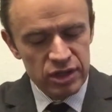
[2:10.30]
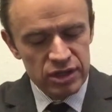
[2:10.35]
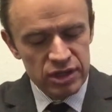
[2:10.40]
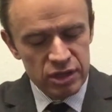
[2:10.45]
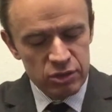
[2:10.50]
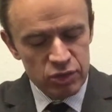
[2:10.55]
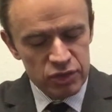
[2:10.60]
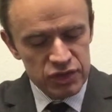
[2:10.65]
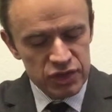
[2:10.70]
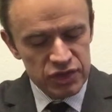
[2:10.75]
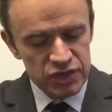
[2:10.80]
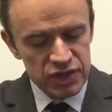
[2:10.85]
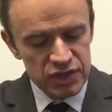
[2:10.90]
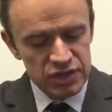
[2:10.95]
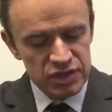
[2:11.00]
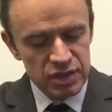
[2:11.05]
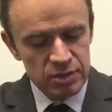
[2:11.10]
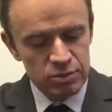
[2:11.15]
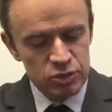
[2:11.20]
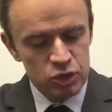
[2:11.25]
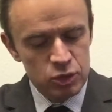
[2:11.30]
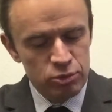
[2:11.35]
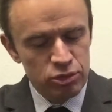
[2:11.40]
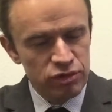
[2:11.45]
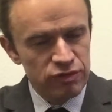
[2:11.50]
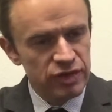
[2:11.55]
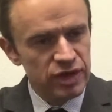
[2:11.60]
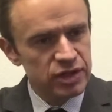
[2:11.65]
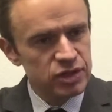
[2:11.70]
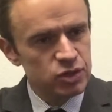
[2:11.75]
there is a system to
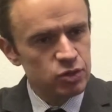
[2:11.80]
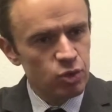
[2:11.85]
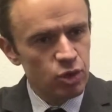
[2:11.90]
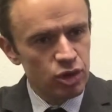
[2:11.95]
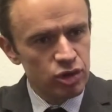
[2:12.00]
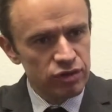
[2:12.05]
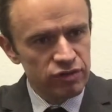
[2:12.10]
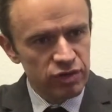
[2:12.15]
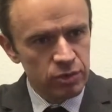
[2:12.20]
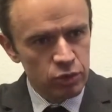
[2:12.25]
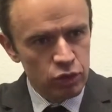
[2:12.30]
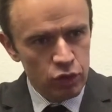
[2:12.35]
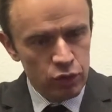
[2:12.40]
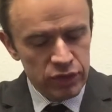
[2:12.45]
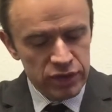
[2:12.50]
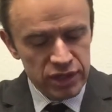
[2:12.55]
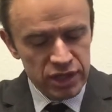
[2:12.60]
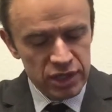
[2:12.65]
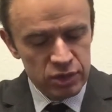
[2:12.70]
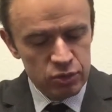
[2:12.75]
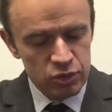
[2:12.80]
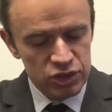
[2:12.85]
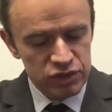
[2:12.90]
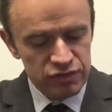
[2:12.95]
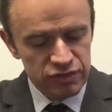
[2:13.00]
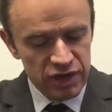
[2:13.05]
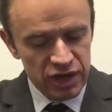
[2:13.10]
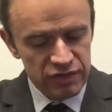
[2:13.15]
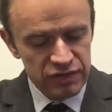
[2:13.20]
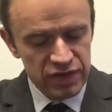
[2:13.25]
prevent water from going in with
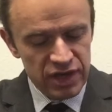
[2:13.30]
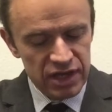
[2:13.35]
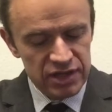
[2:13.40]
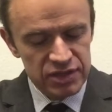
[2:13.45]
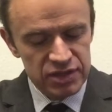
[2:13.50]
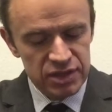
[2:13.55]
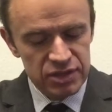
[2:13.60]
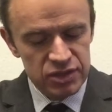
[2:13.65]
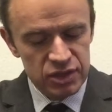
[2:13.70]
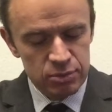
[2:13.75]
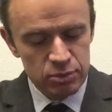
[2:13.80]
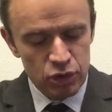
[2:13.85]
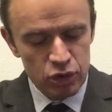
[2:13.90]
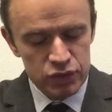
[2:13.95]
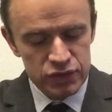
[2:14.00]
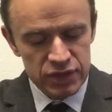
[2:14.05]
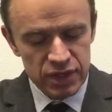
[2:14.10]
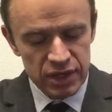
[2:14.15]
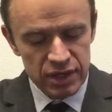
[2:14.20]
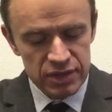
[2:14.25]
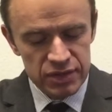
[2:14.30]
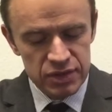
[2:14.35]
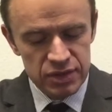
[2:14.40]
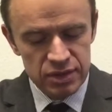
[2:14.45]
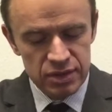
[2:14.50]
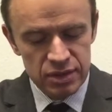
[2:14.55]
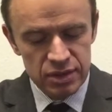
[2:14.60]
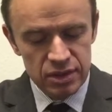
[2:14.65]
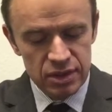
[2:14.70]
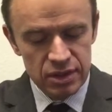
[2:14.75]
5 gaskets on both sides.
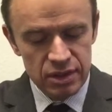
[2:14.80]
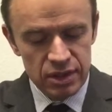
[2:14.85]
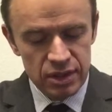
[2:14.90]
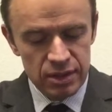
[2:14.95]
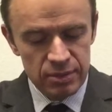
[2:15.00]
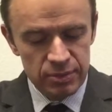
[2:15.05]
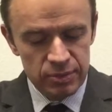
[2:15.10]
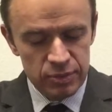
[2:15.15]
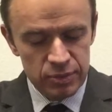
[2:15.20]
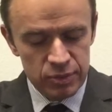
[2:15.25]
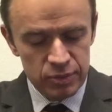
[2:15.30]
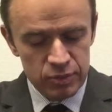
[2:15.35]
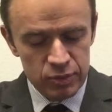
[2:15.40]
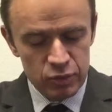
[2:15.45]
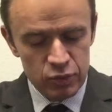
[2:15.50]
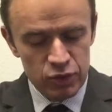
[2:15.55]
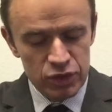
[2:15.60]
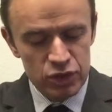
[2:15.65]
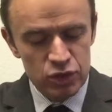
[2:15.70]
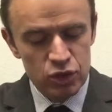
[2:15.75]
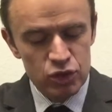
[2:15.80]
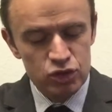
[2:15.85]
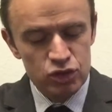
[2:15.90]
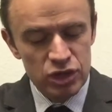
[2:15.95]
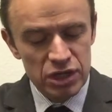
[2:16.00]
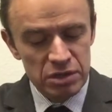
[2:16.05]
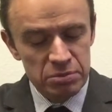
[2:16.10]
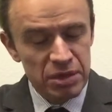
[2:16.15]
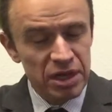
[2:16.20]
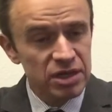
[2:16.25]
We don't
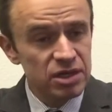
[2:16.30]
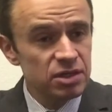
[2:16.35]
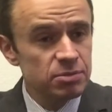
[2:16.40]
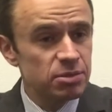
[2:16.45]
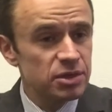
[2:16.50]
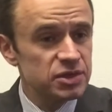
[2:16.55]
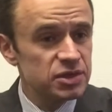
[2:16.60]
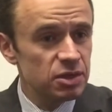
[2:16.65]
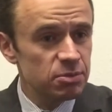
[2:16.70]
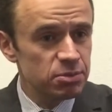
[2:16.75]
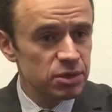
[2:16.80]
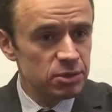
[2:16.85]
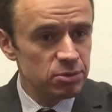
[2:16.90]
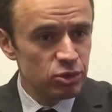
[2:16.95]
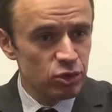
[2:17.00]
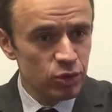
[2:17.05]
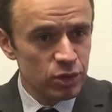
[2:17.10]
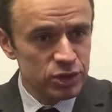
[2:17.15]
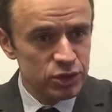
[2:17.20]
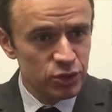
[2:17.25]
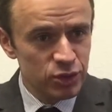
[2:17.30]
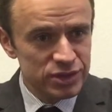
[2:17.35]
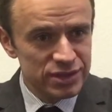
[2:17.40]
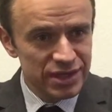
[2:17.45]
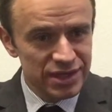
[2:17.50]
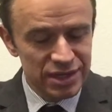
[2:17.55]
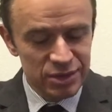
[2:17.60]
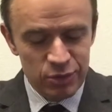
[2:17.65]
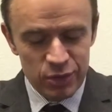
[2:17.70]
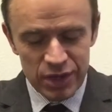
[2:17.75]
recommend it, but some people will do it
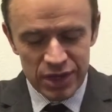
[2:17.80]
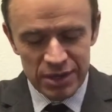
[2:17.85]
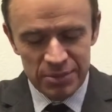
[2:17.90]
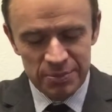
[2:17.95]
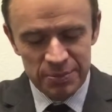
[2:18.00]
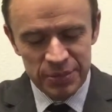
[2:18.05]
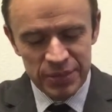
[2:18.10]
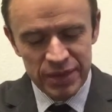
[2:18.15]
anyway.